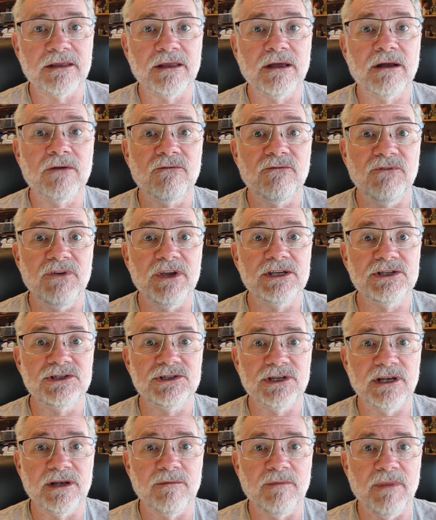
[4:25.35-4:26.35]
their
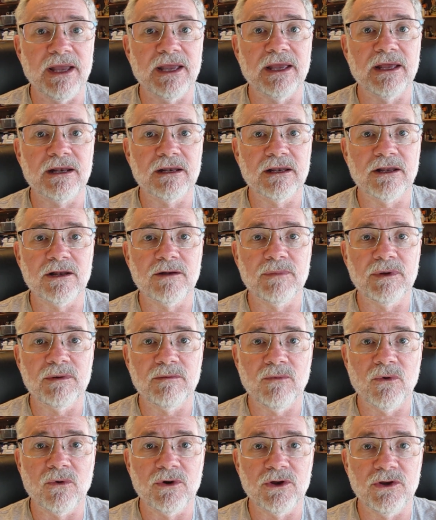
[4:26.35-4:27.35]
vision and make it a little bit
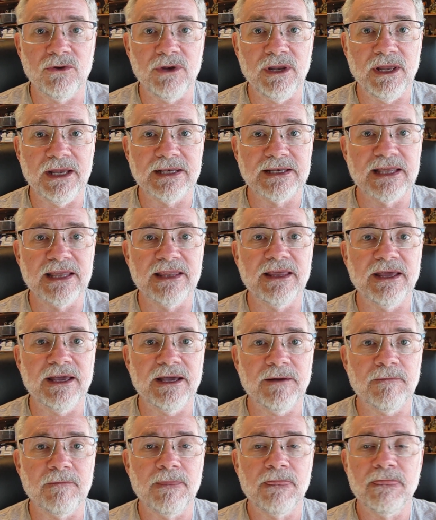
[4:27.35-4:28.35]
more unique to them.